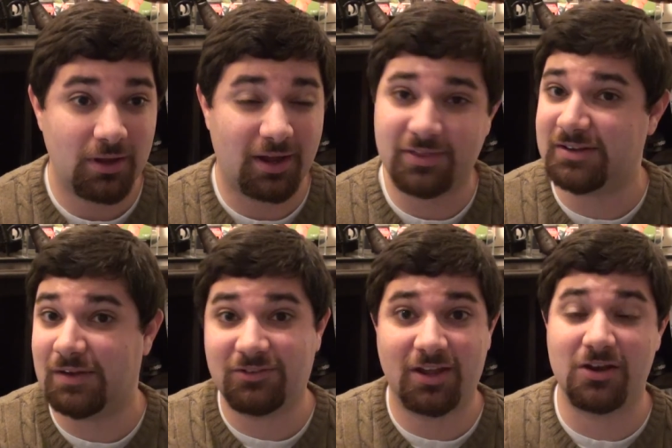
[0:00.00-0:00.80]
I think
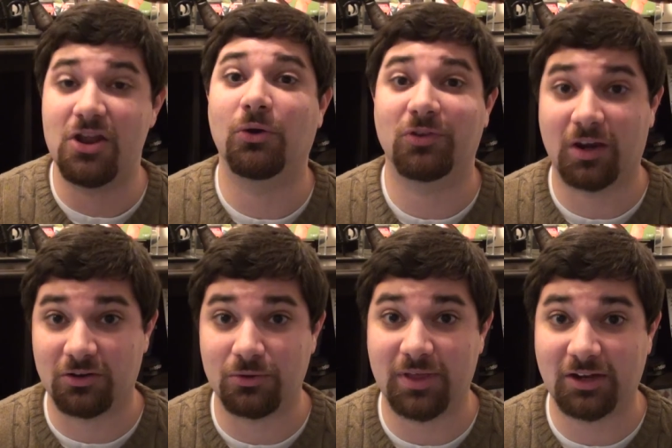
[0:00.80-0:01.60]
David Tennant knows how to
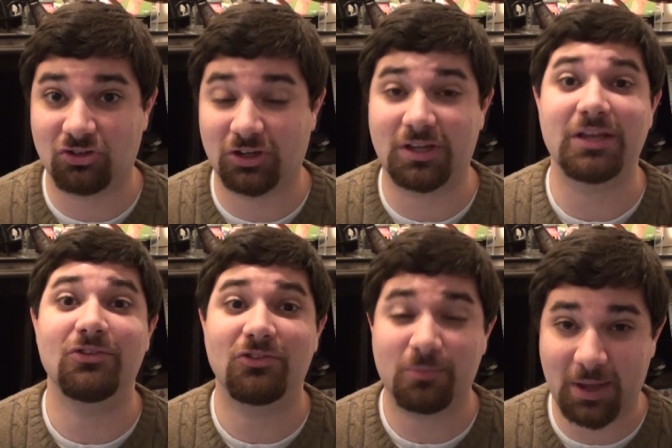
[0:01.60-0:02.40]
do that shit
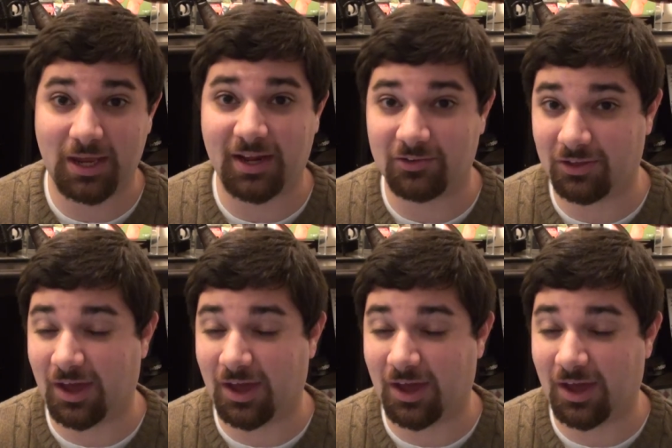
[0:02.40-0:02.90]
in spades.